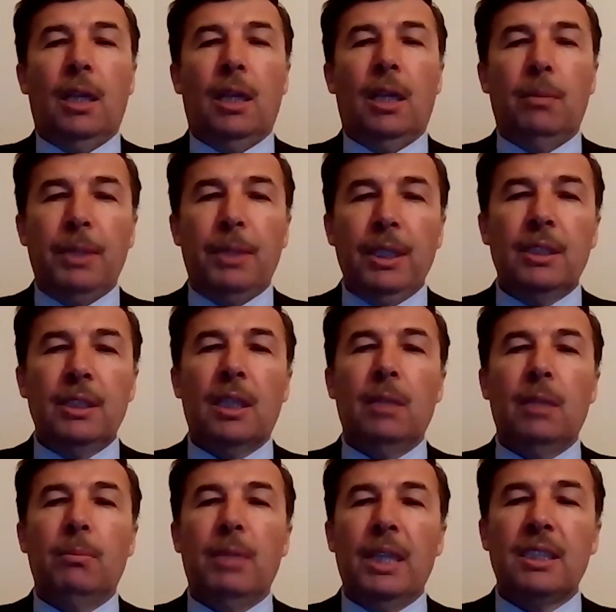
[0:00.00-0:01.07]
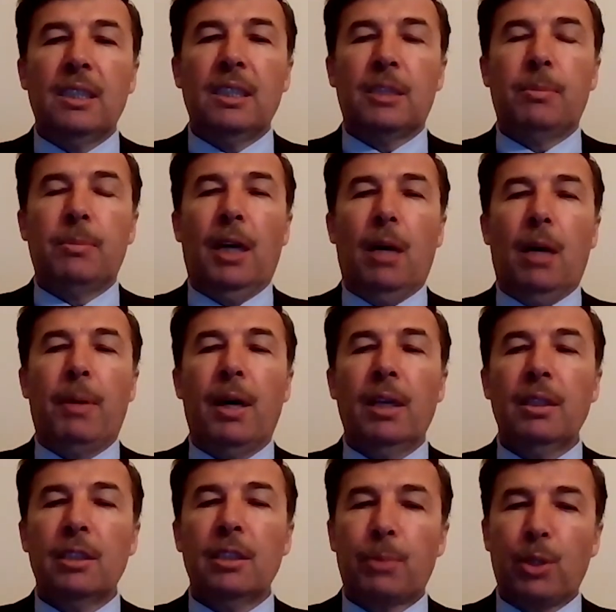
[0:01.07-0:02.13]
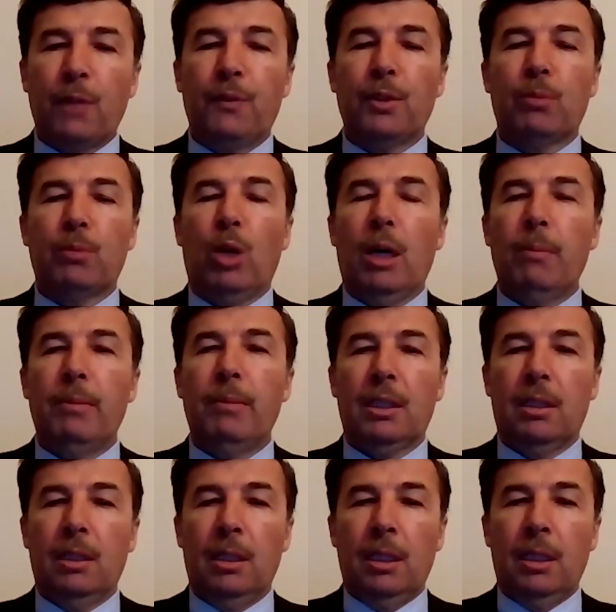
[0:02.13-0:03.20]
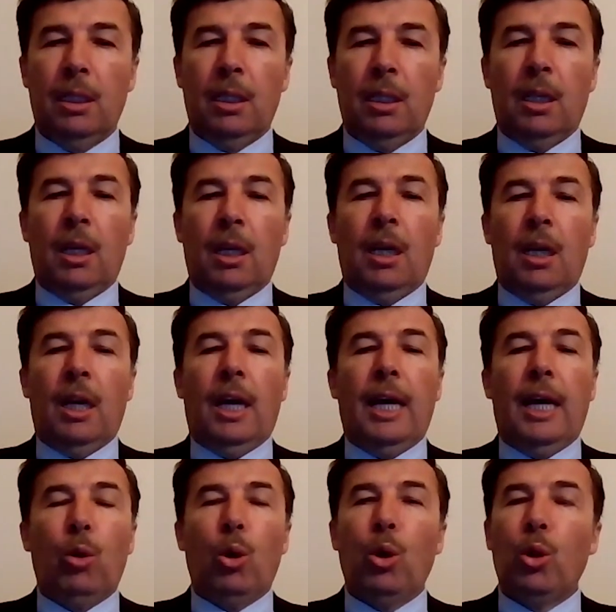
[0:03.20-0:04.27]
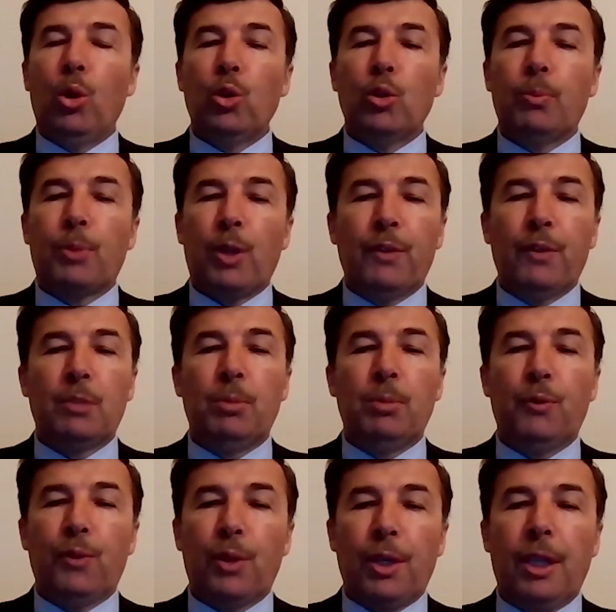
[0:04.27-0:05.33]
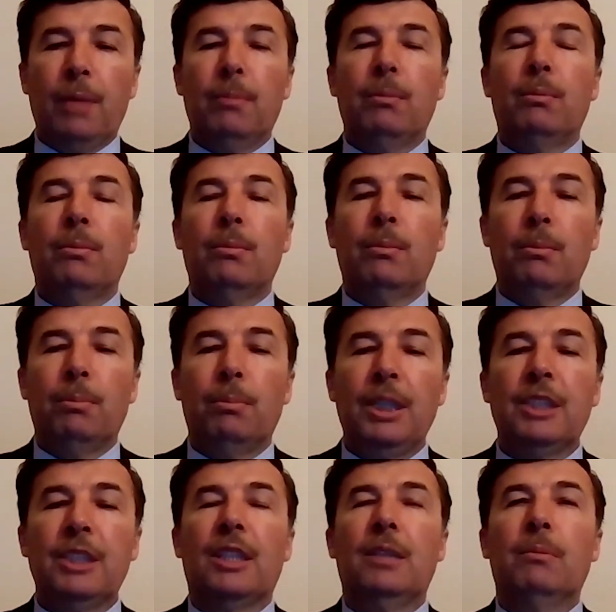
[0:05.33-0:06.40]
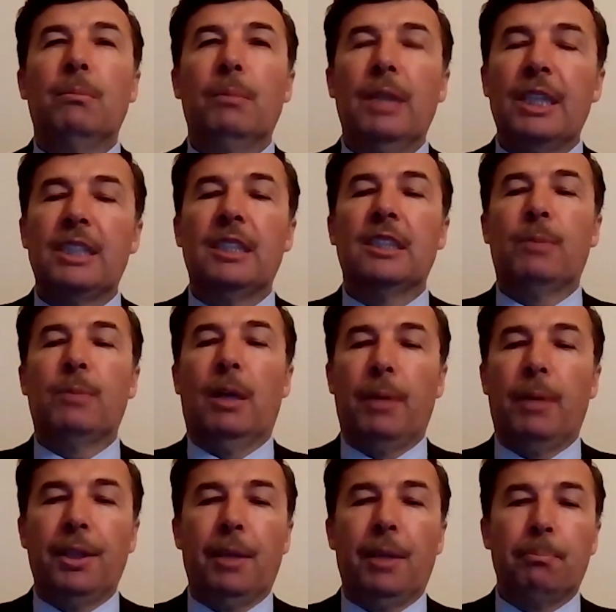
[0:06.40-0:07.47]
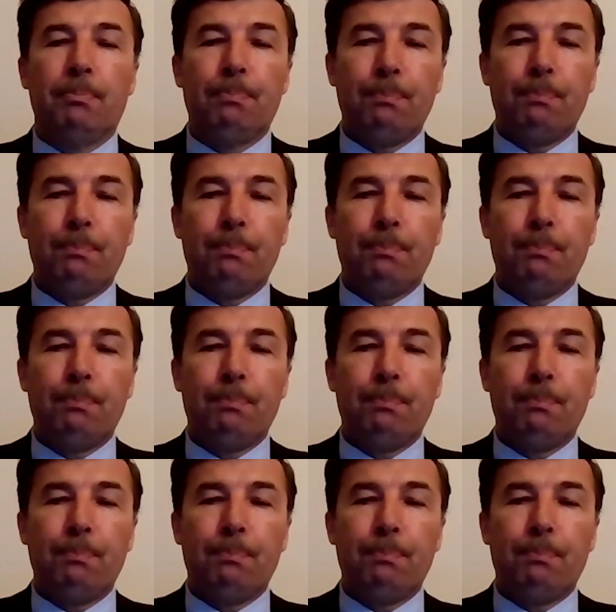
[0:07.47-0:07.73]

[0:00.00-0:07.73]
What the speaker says: And peace and blessings be upon the Prophet Muhammad and all the prophets before him. Peace and blessings be upon them.